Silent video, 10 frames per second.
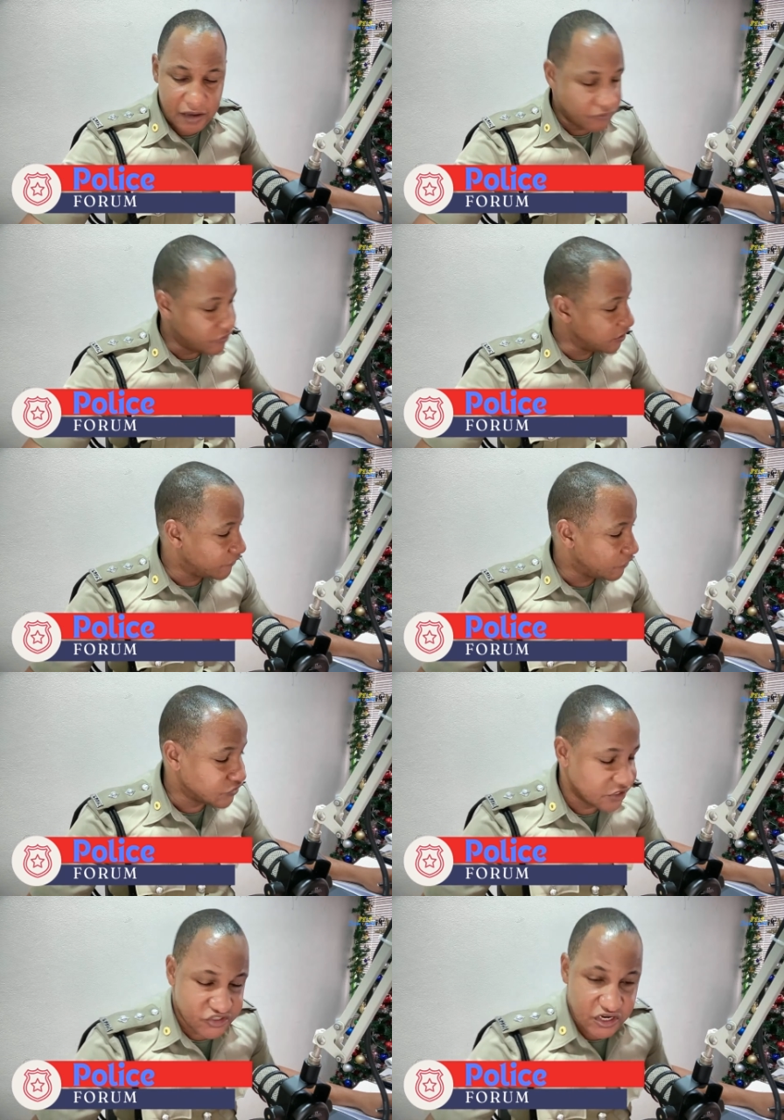We have
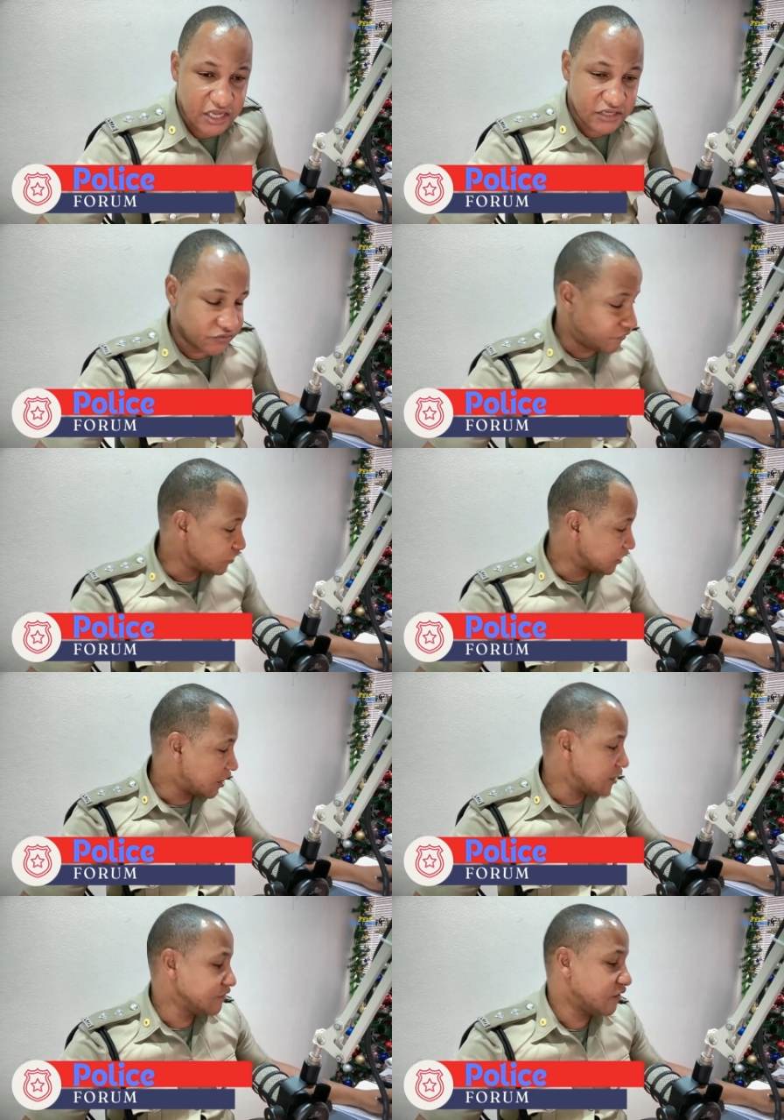hosted jazz, we've hosted
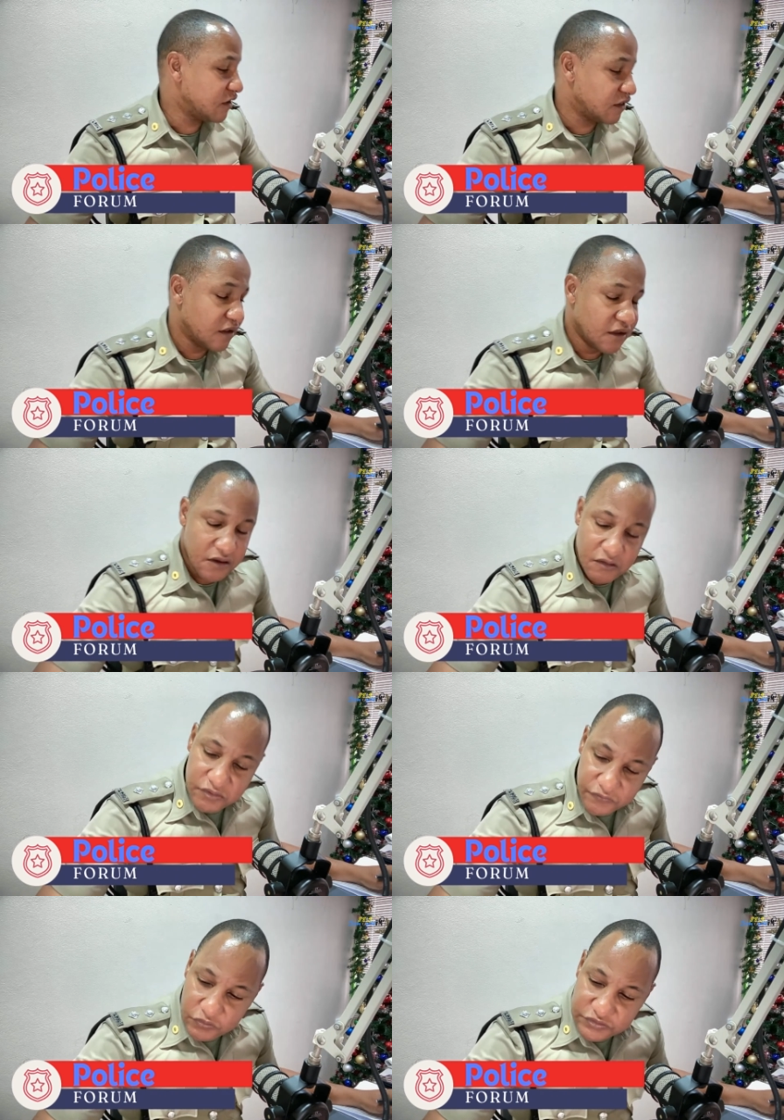carnival,
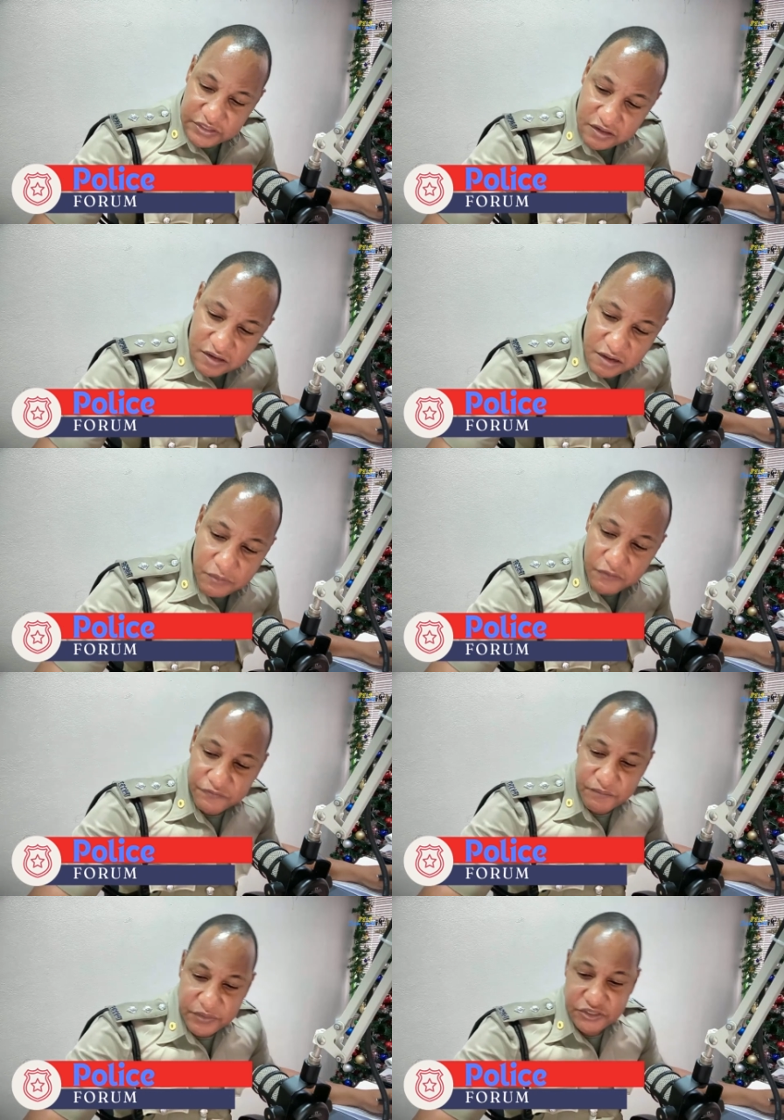we've hosted a number of
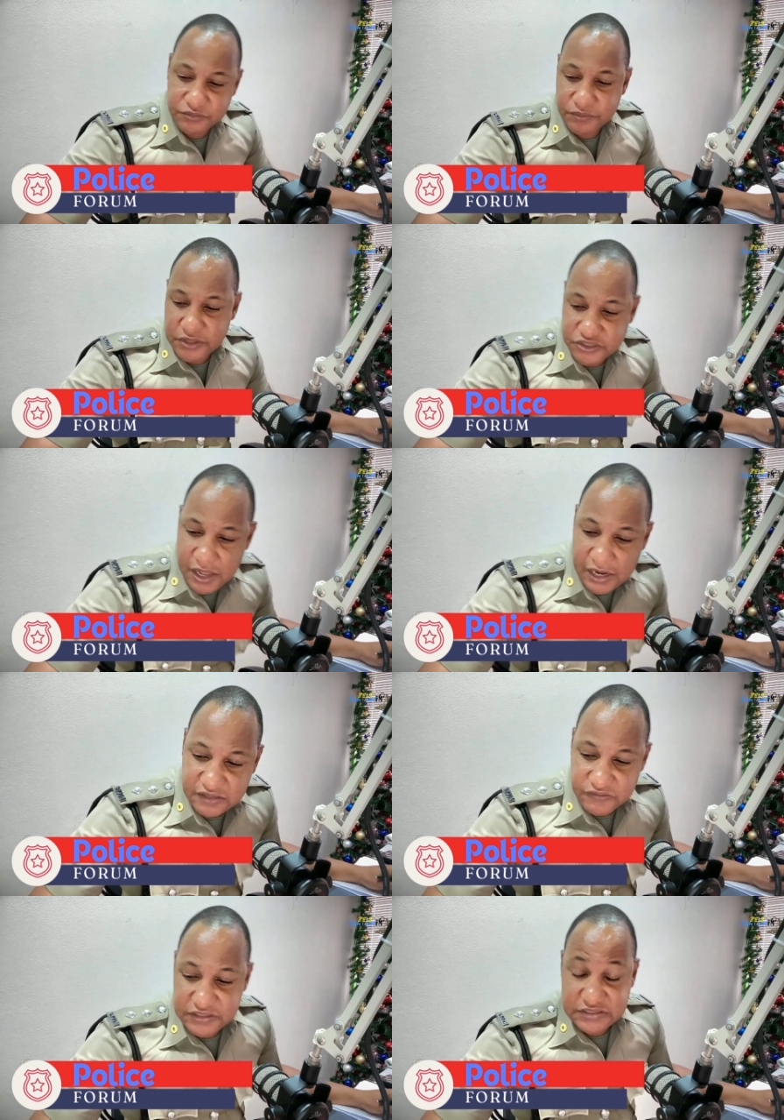major
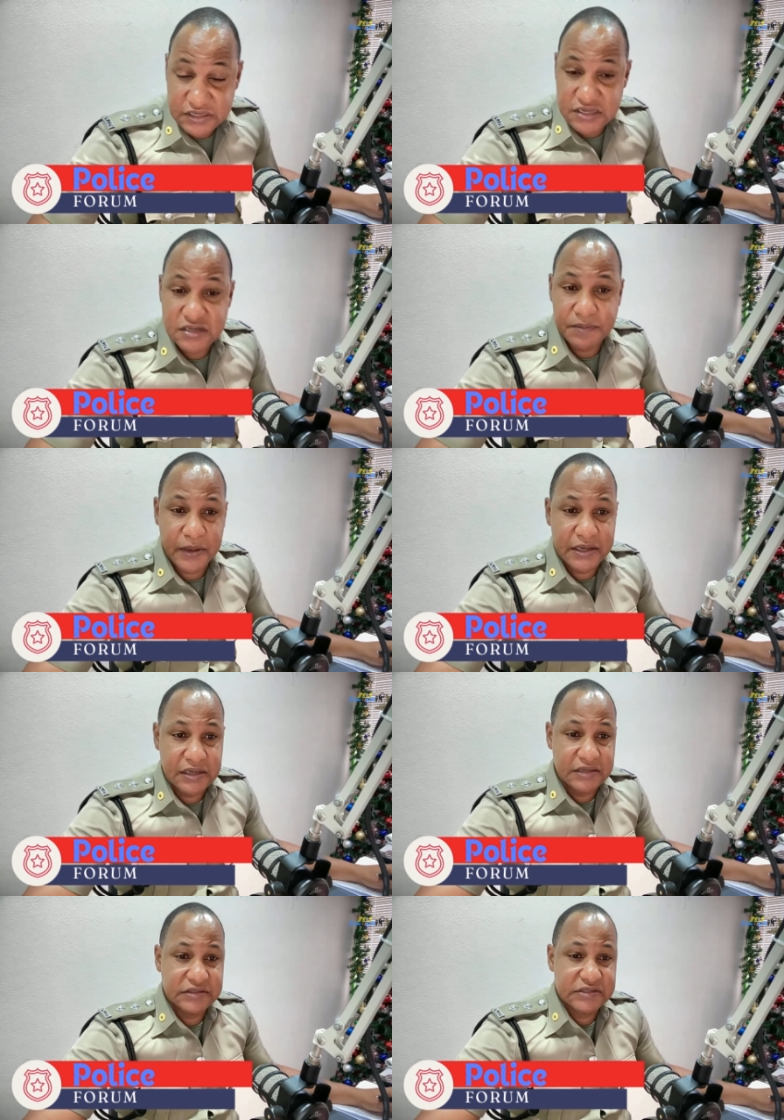activities,
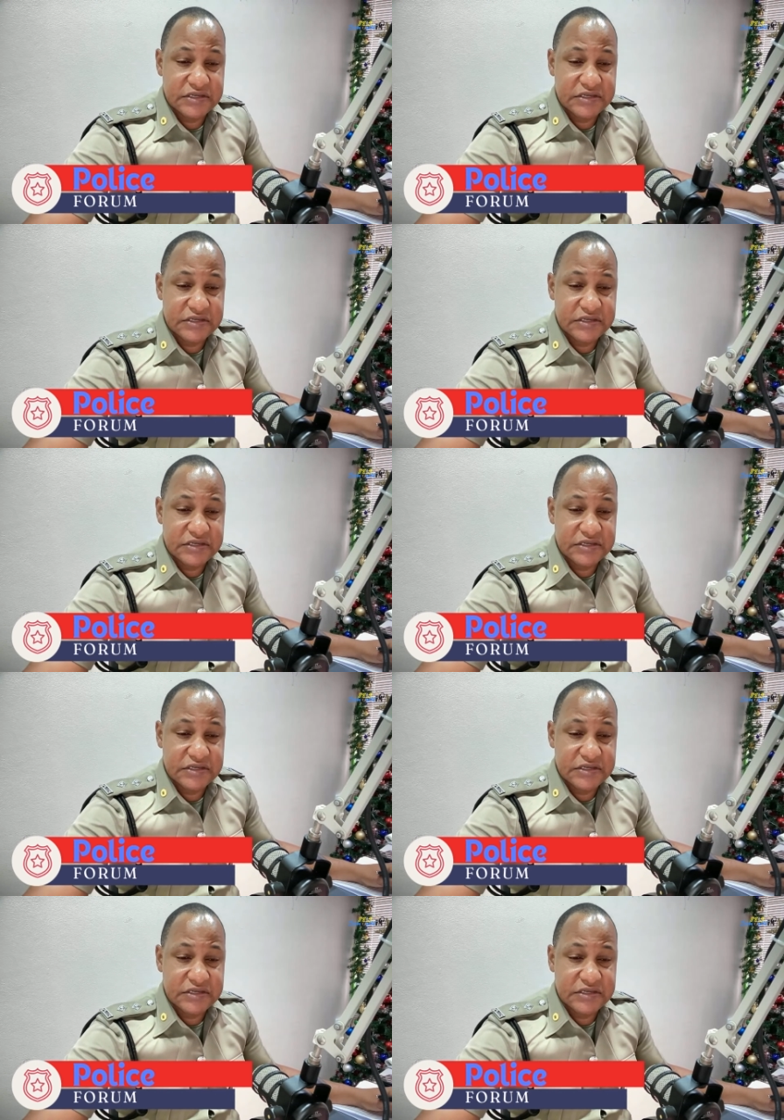independence,